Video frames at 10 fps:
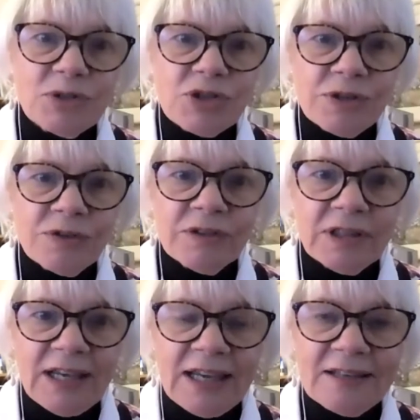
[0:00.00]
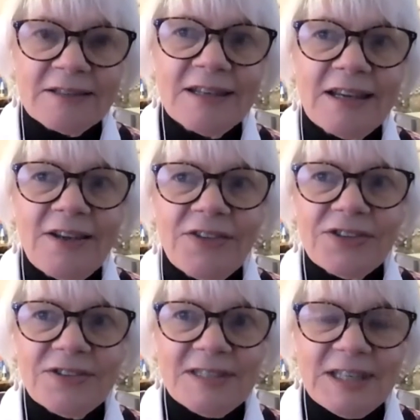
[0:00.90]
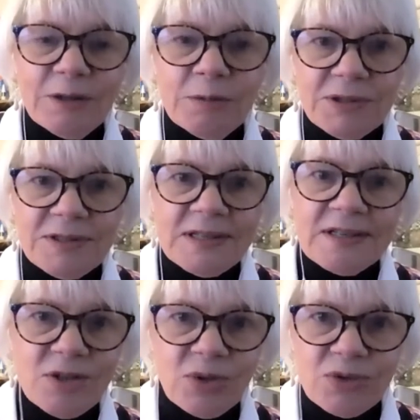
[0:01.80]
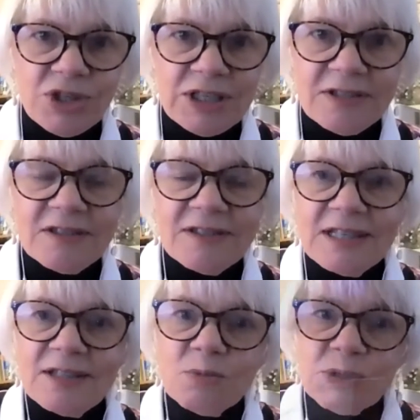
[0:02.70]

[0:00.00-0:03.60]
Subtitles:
children get this terrible disease called Jiggers disease,